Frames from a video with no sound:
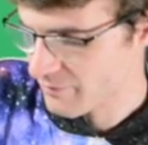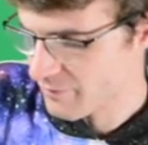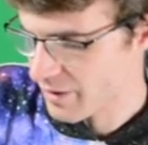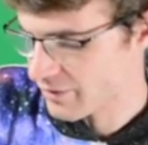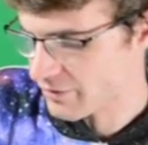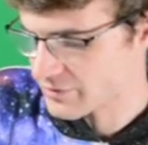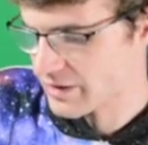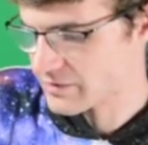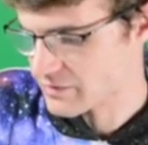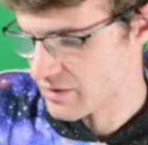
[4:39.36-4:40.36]

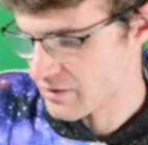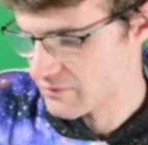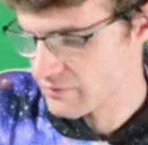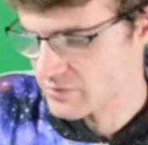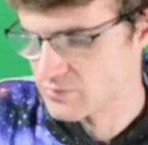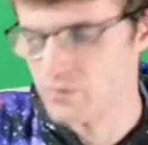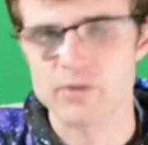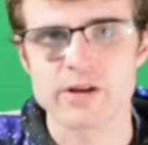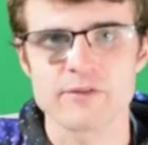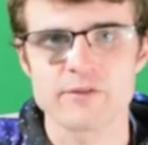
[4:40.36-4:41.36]
microtesla is one
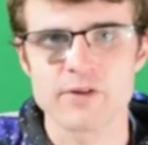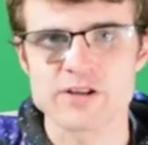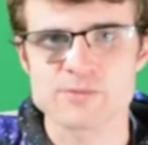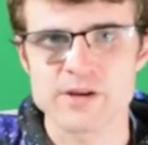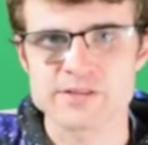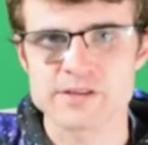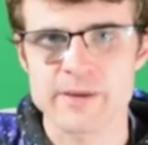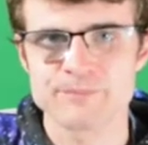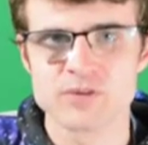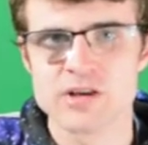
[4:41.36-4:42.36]
way of expressing
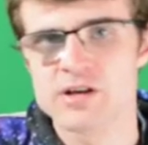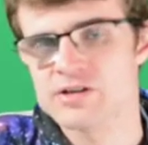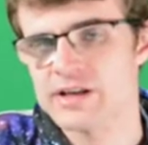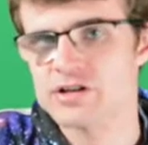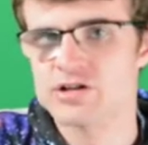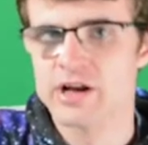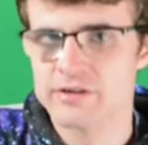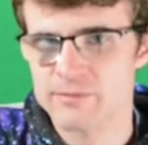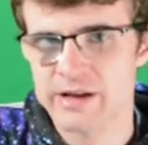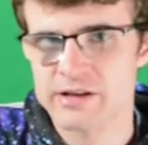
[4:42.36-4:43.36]
that. So that's the strength
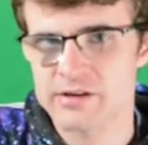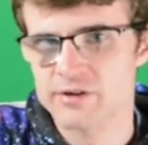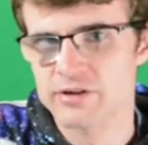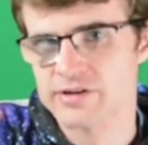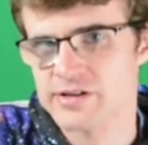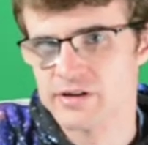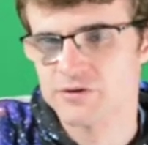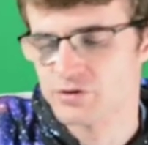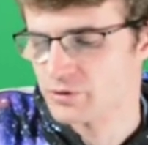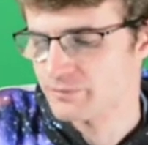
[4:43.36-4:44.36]
of the magnetic field in the center
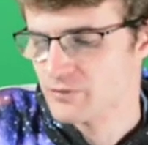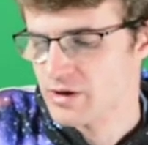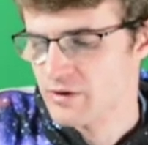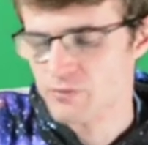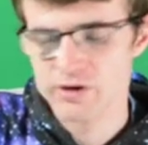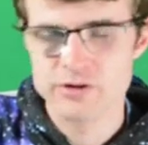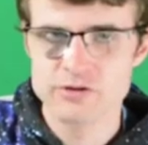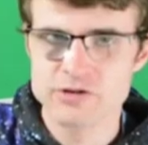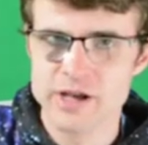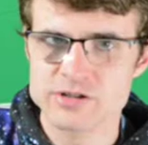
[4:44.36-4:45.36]
of the loop. If we want to know
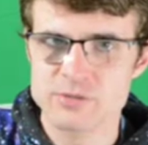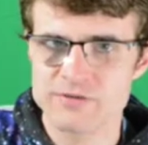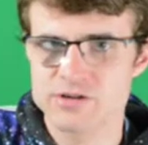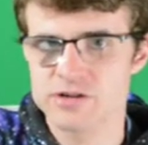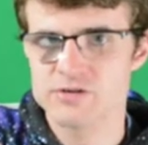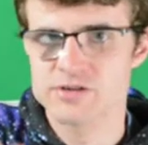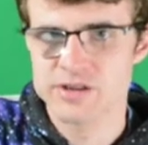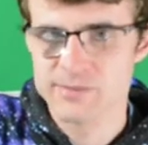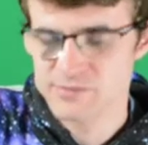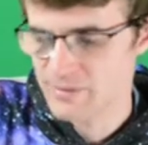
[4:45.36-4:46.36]
the direction, we have to use the
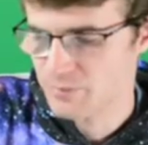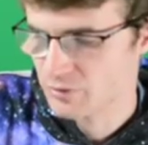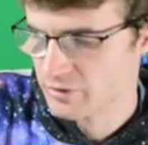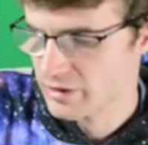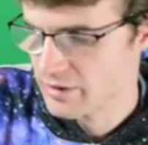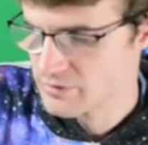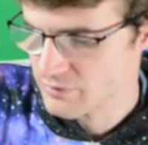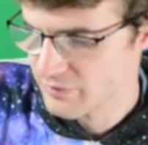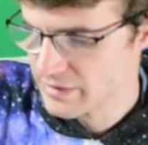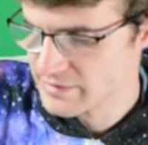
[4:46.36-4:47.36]
thumbs up rule again. So
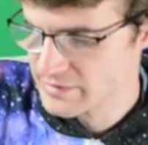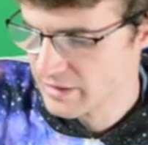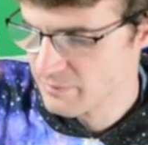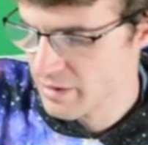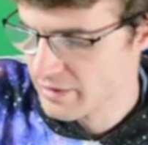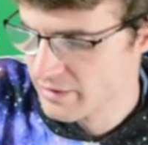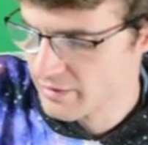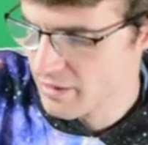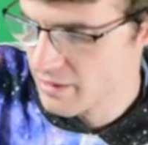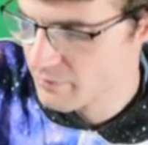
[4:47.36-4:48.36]
if I stick my
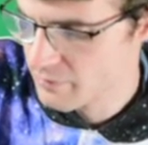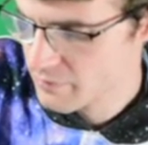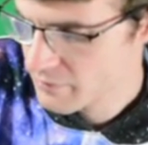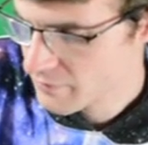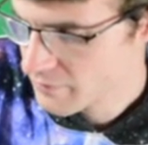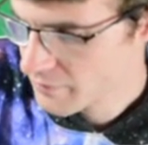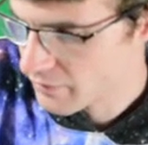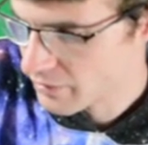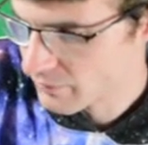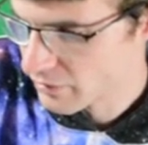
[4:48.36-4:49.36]
thumb,
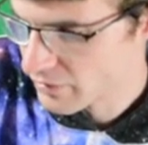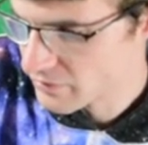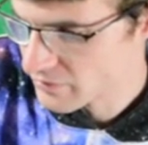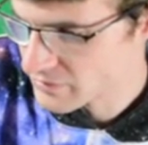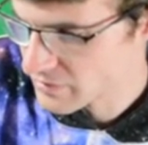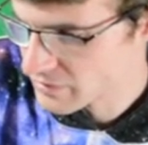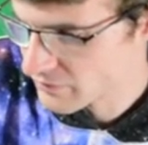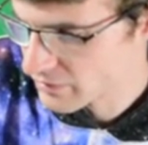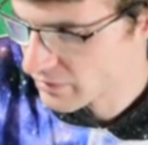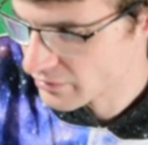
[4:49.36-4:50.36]
I'm going to do this in a
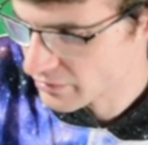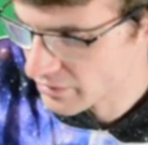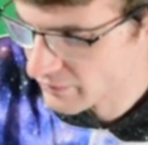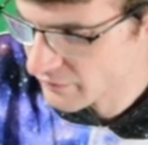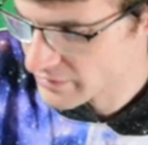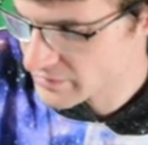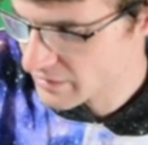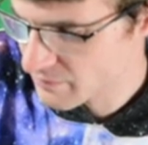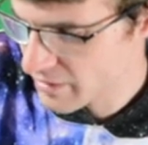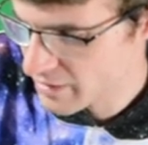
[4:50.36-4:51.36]
different color here. If I
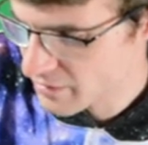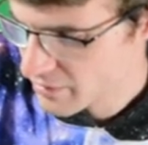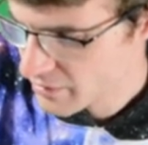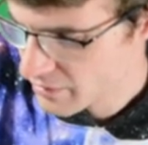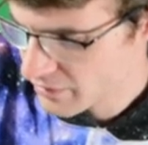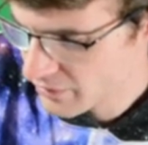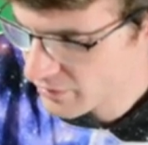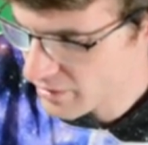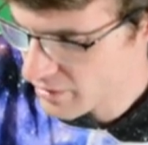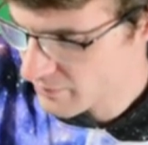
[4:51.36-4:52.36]
stick my
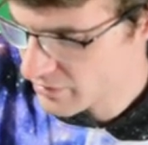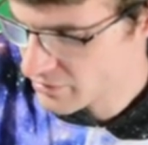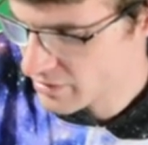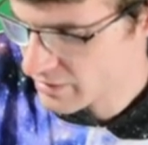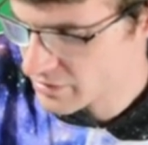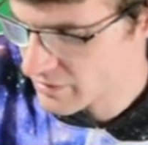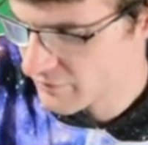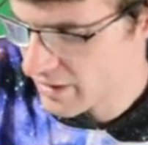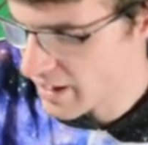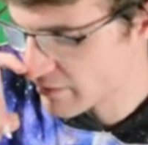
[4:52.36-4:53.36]
thumb in the direction
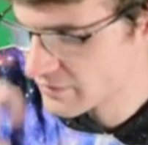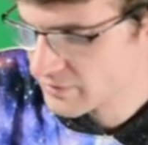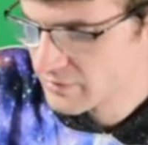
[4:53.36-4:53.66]
of that